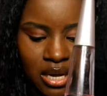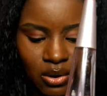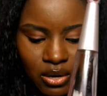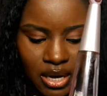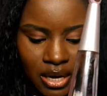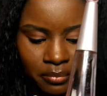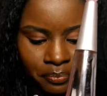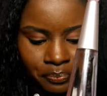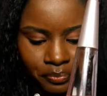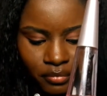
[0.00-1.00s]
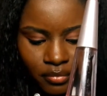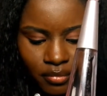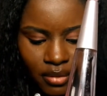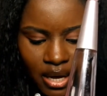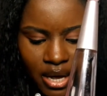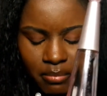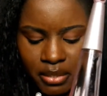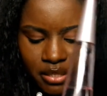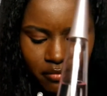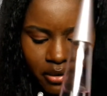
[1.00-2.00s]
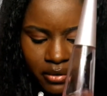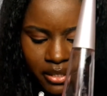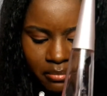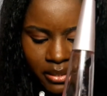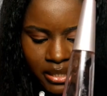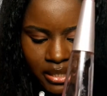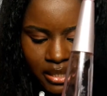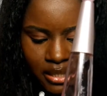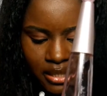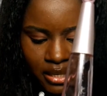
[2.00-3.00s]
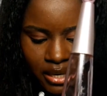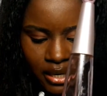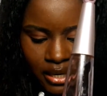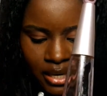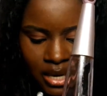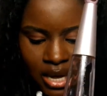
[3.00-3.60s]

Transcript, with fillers: Okay, um, it's a very simplistic design